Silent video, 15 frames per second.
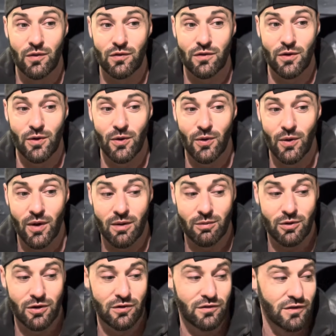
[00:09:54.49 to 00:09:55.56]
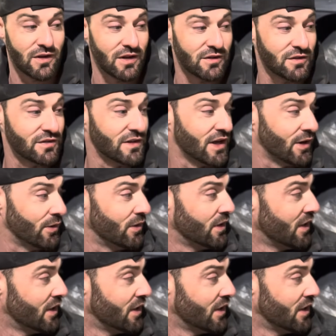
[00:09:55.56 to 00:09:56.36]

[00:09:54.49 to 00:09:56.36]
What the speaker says: So I'm going to do that just now,